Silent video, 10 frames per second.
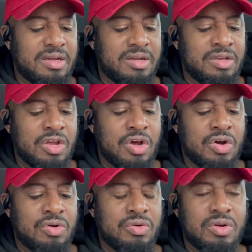you
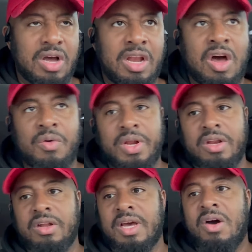know, along with
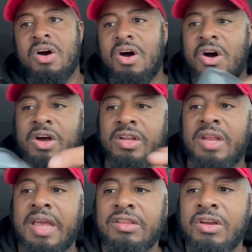another order,
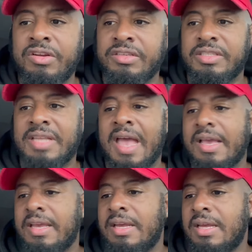like Dirty
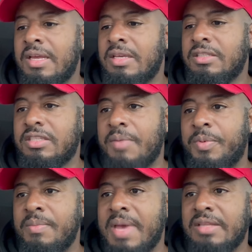Stack
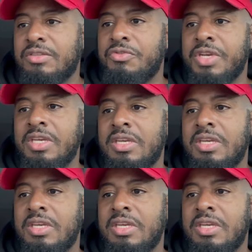supplementary,